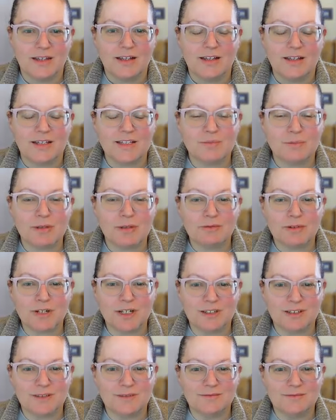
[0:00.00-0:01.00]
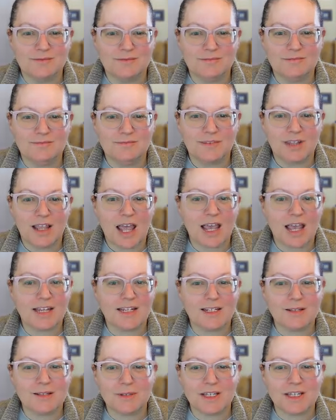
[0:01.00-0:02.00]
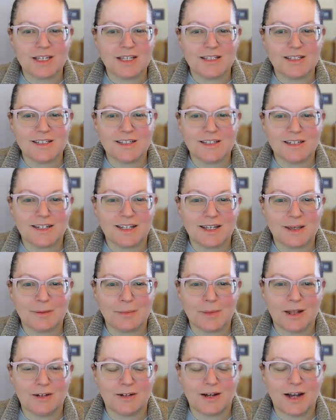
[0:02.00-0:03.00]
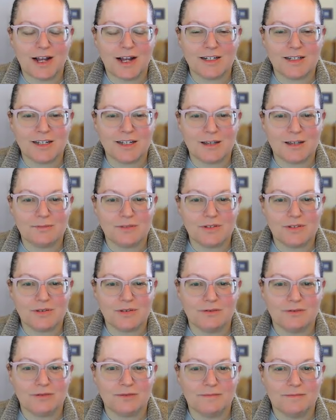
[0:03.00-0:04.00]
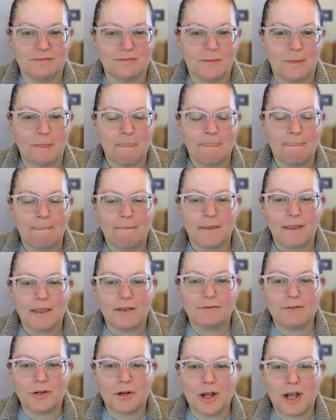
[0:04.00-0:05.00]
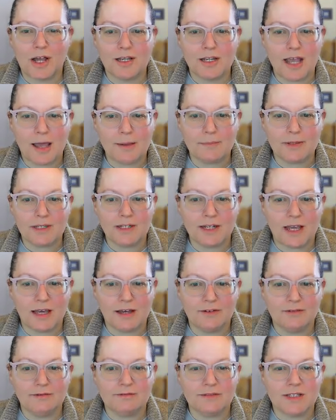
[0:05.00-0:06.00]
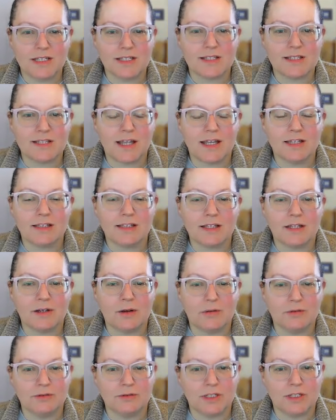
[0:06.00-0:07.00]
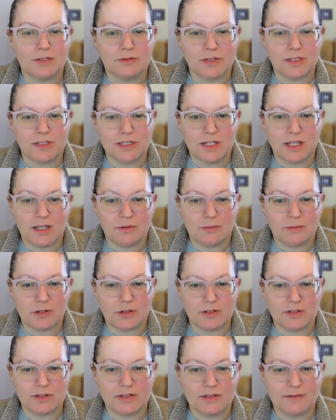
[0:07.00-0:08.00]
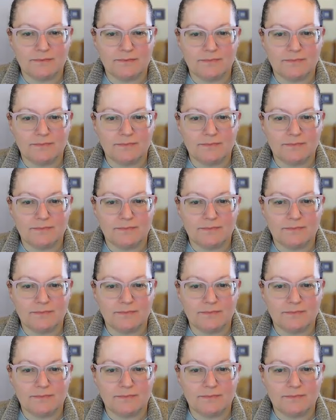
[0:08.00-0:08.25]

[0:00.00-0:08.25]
Let's be real. Academia isn't going to get better anytime soon. If you're unhappy now, it's likely only going to get worse.